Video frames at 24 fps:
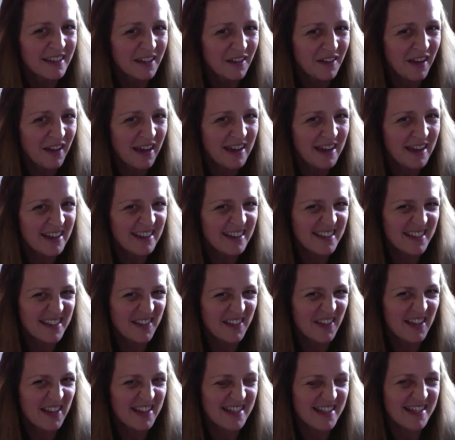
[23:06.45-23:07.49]
Okay, so
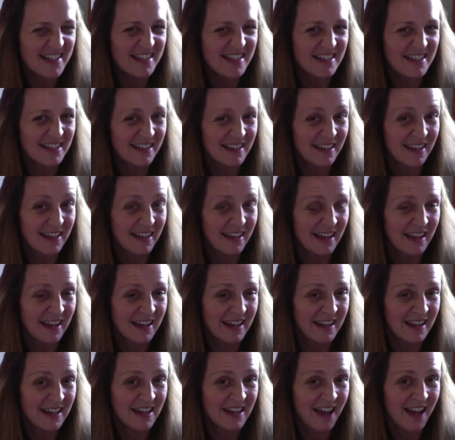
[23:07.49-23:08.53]
that's, and
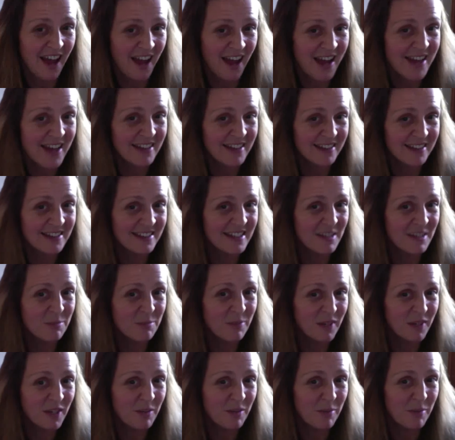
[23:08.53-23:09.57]
it can hide deep
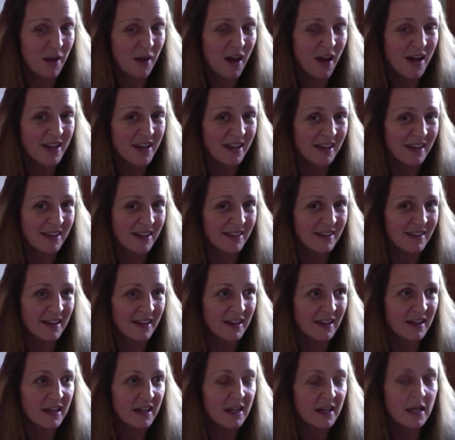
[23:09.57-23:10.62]
in your body,
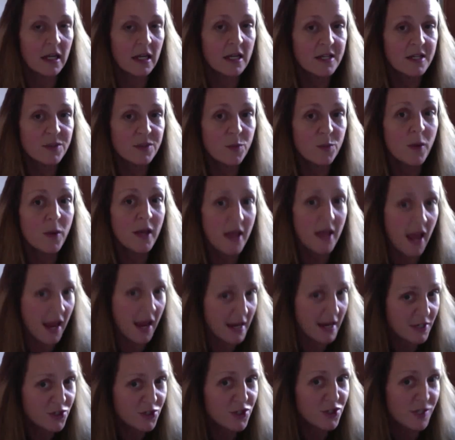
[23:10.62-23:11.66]
and it is what
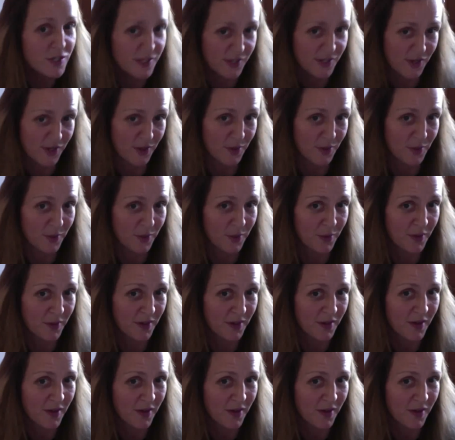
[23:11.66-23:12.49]
ages you.